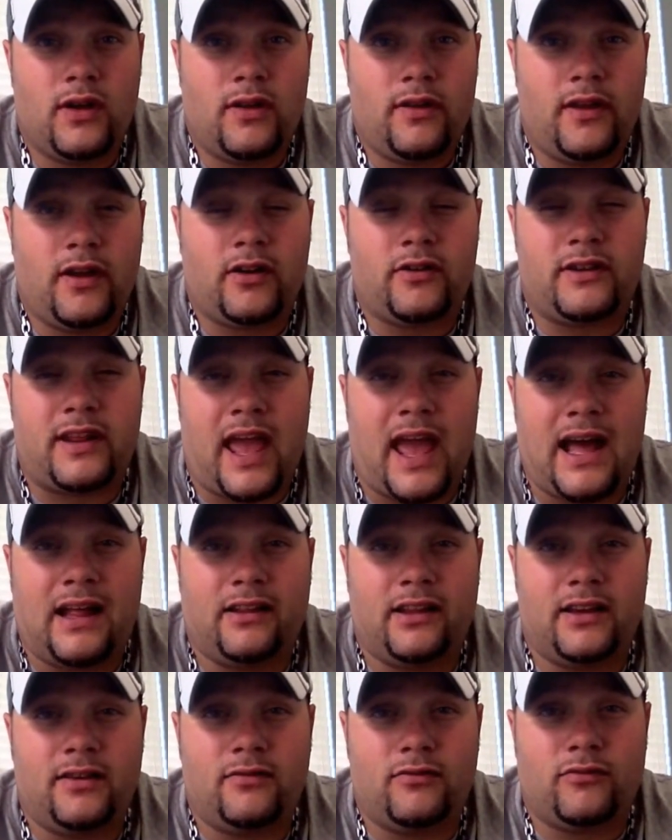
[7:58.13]
their
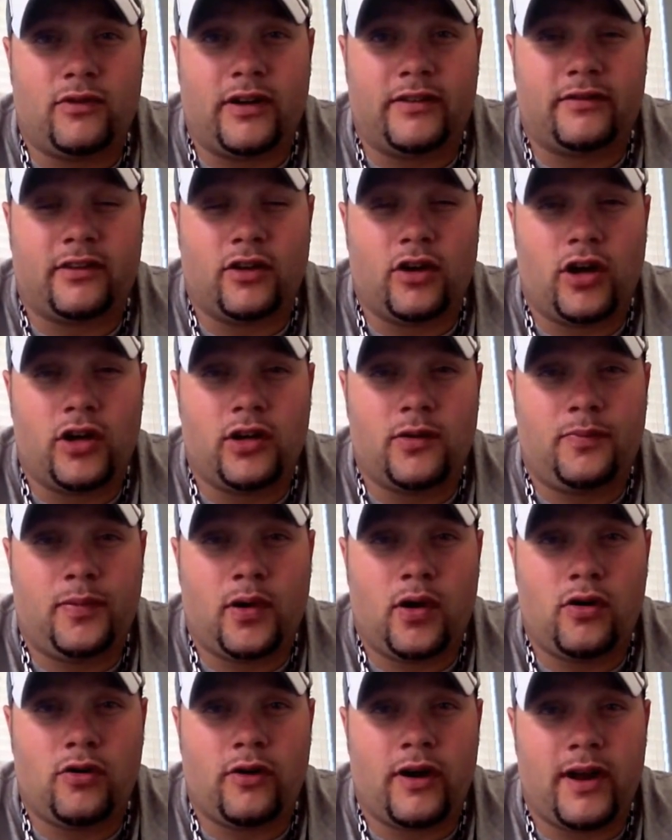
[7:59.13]
talent wrestling on your
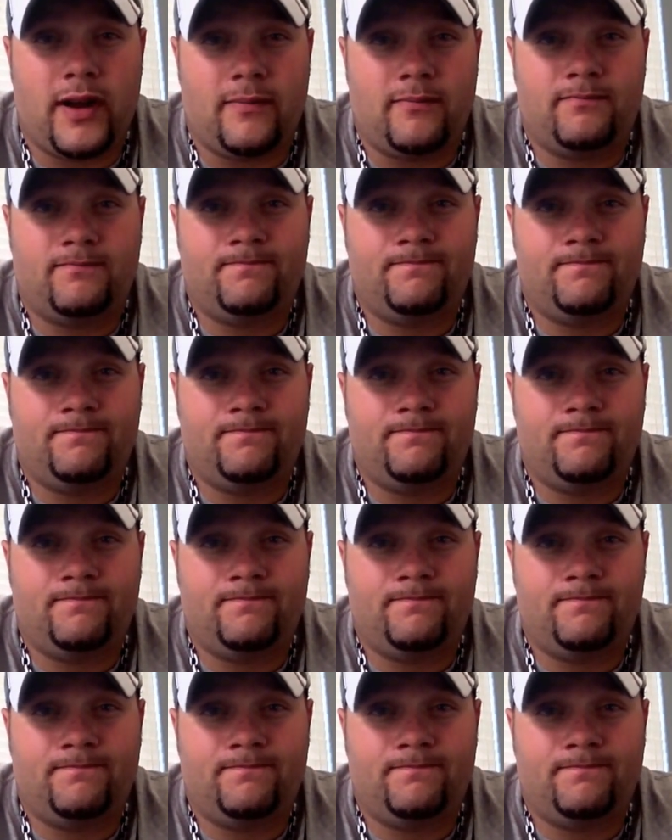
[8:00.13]
program.